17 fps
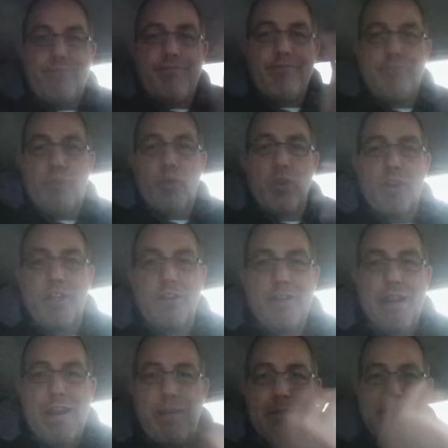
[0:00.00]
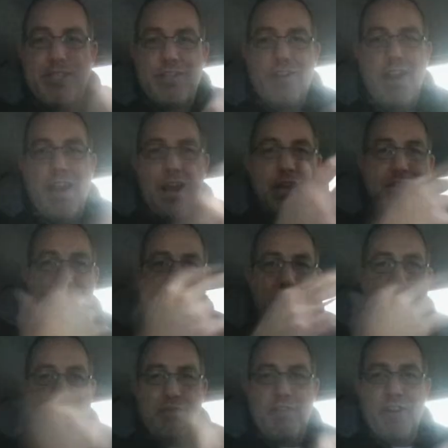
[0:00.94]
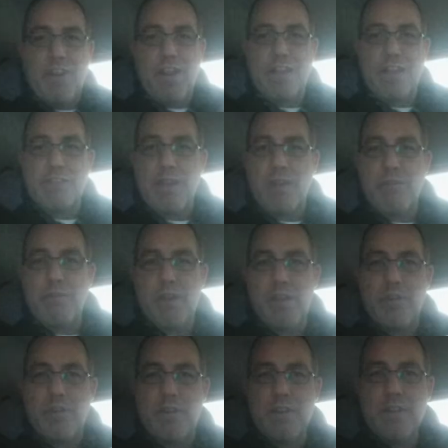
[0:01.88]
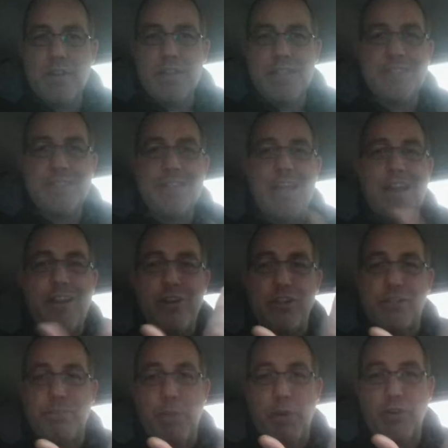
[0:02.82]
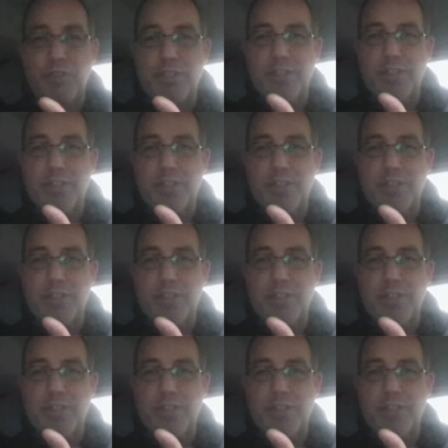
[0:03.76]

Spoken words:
pour it on the ground, mix it in your hands, throw your hands around or whatever, it's not going to just burst into